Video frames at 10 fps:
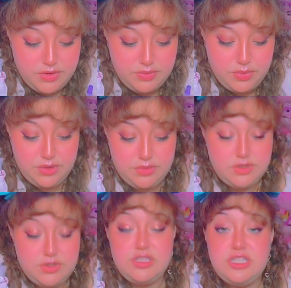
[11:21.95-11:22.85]
We were
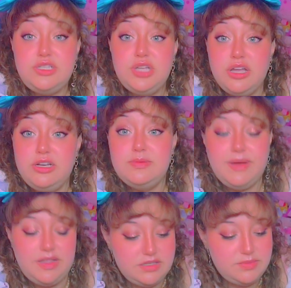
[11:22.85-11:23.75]
stunned
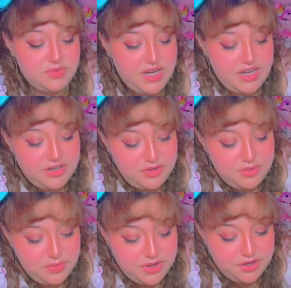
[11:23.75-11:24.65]
by this brand
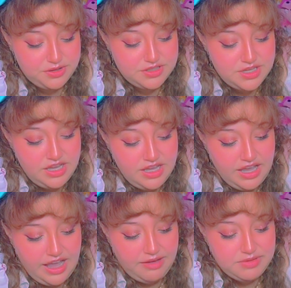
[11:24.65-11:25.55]
new world.
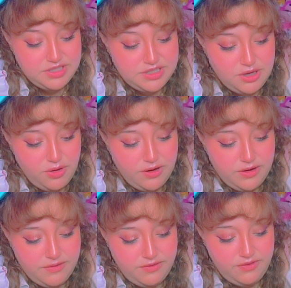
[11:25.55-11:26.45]
I was so
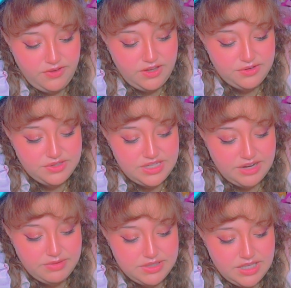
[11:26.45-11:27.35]
confused. I
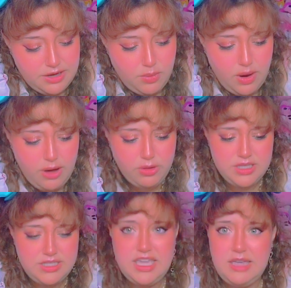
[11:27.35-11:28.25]
was like, wow,
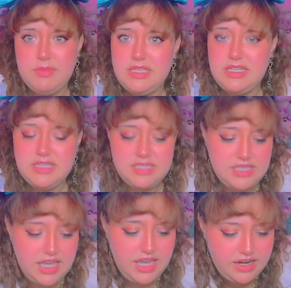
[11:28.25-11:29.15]
this game is
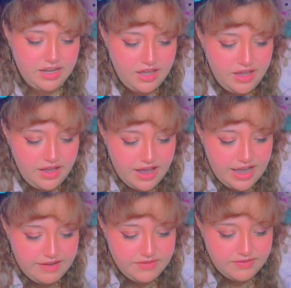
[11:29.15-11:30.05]
insane.
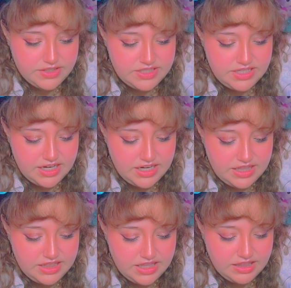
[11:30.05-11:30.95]
I've never seen
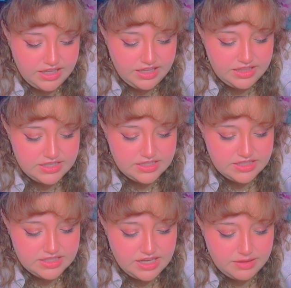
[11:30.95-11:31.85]
anything like this.
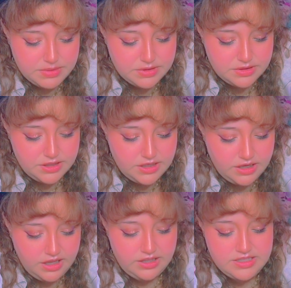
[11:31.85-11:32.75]
This is absolutely
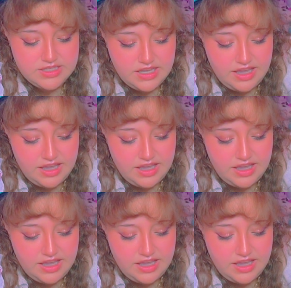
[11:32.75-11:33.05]
nuts.